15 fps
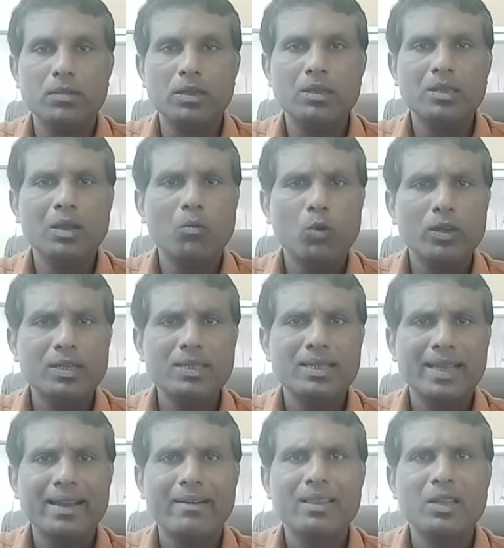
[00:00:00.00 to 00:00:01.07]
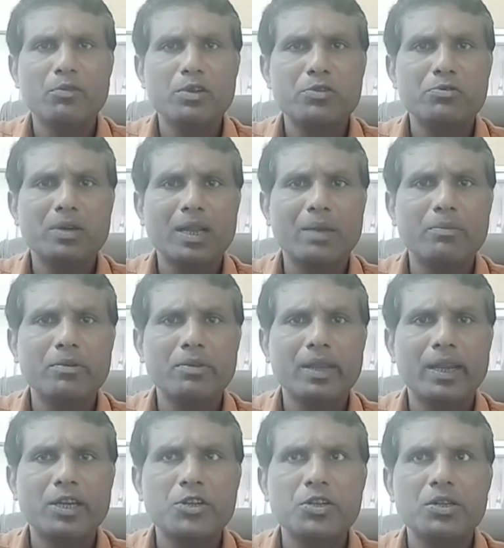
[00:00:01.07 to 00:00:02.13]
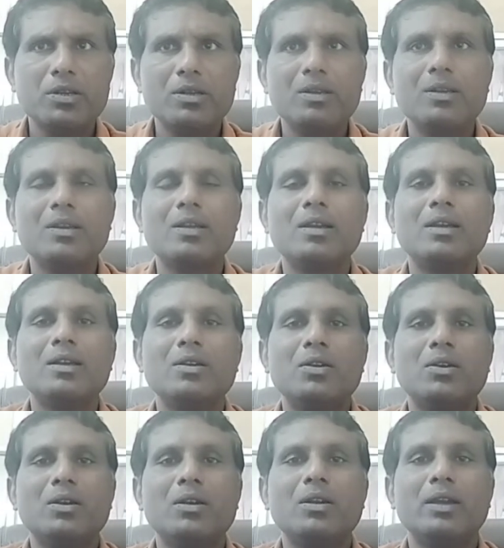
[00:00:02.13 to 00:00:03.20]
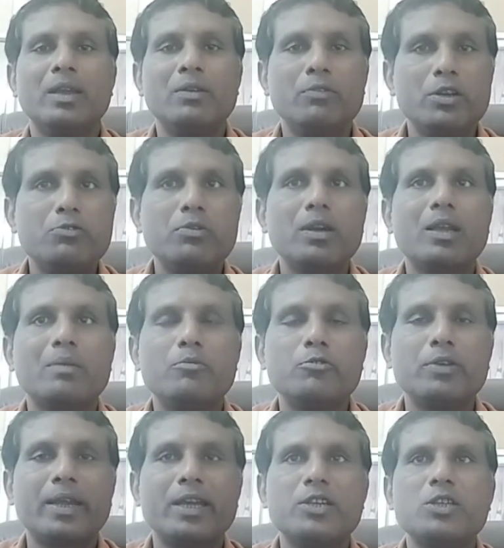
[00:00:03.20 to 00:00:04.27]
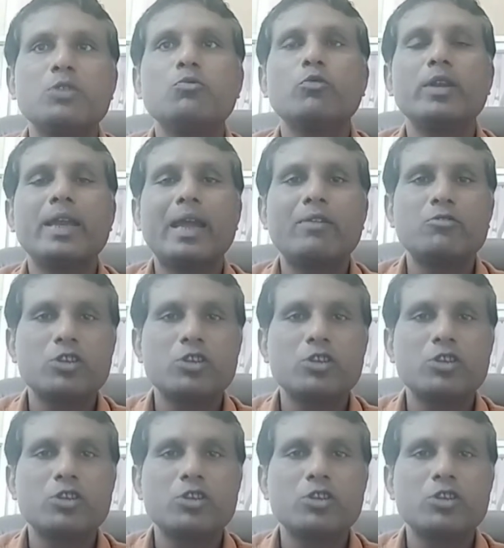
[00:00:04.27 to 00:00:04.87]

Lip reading: Now what is there in the visual communication? In visual communication we have